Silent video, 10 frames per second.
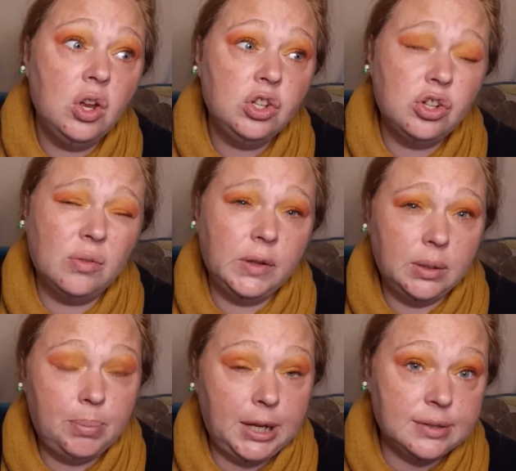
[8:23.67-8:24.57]
during the
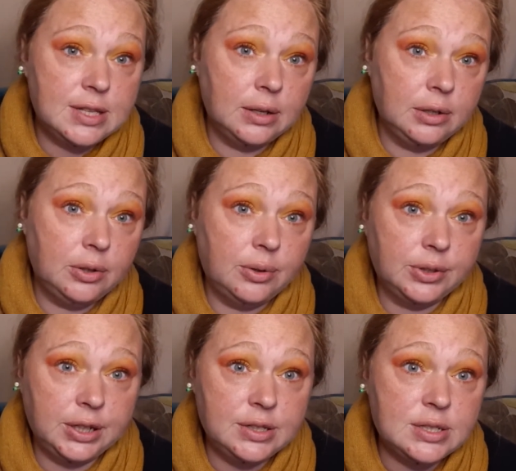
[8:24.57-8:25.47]
Blitz in the
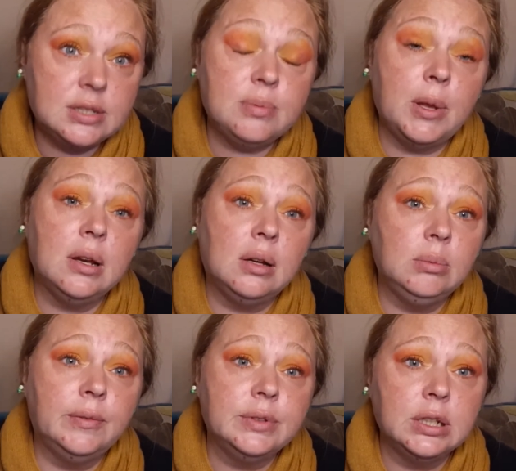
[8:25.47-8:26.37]
Northeast and spent 9
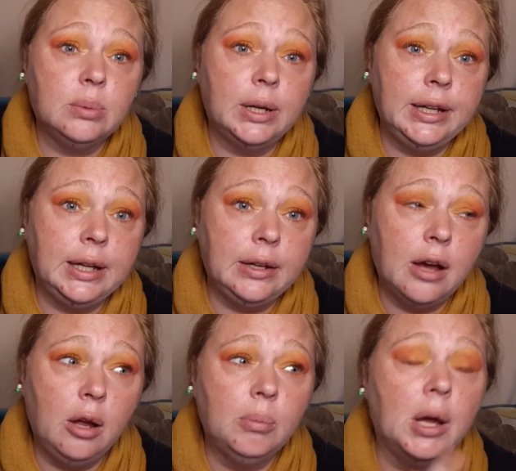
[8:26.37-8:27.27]
months in a waking
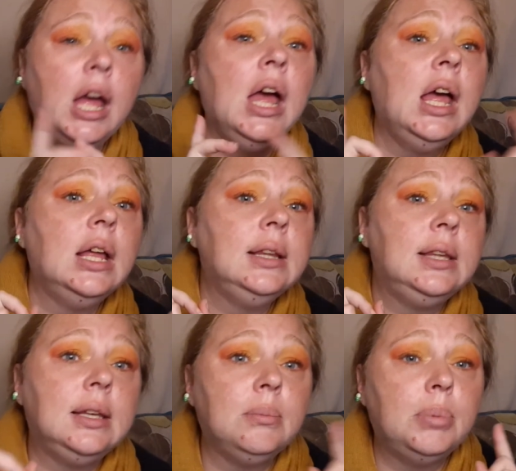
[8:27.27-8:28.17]
coma.
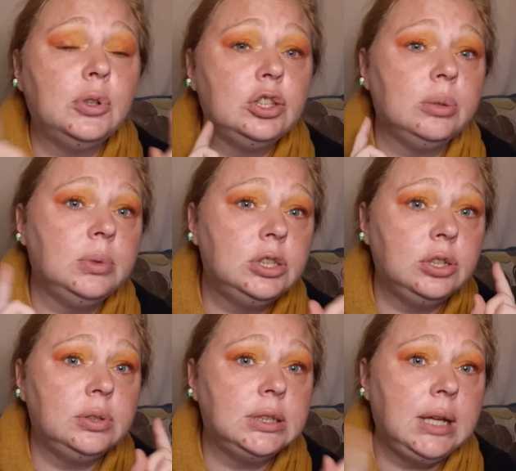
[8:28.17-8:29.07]
Didn't put two and
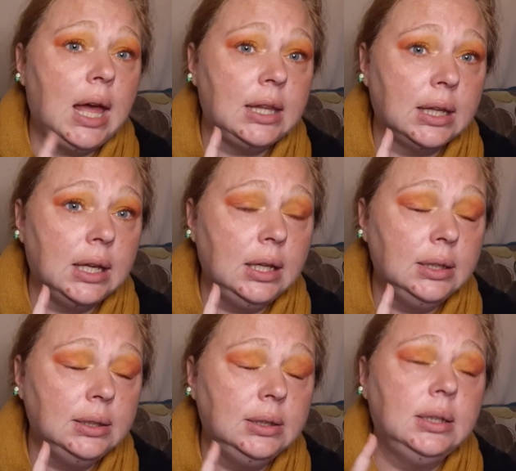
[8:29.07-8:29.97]
two together,
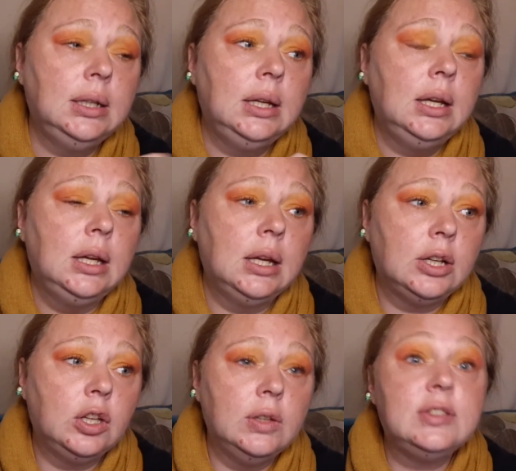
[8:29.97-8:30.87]

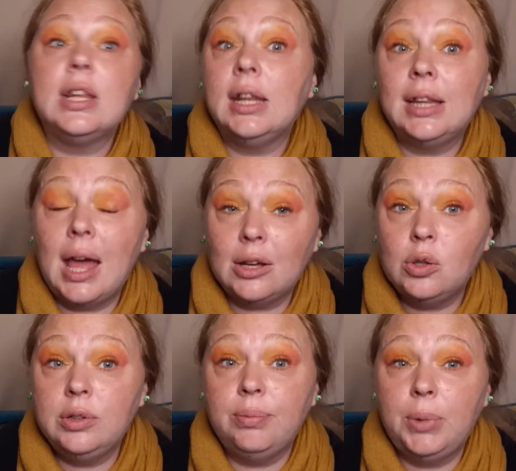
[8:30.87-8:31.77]
because that
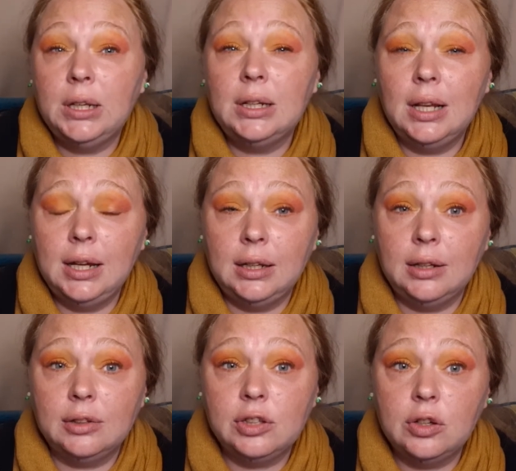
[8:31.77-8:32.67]
could have been
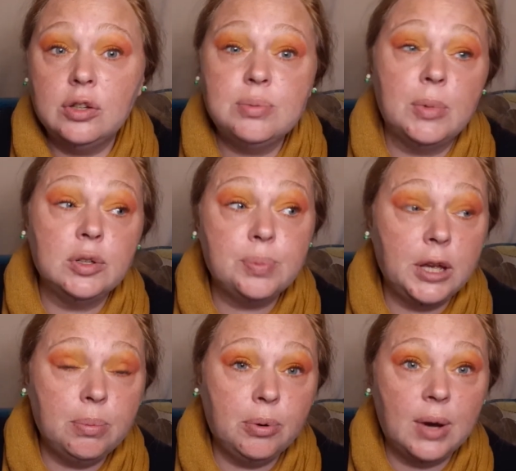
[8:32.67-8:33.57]
linked, because most
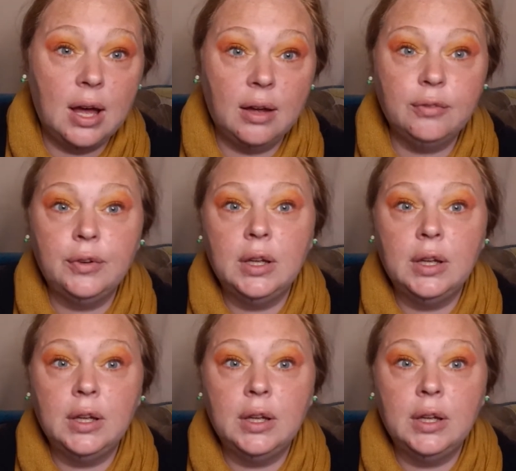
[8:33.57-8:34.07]
people have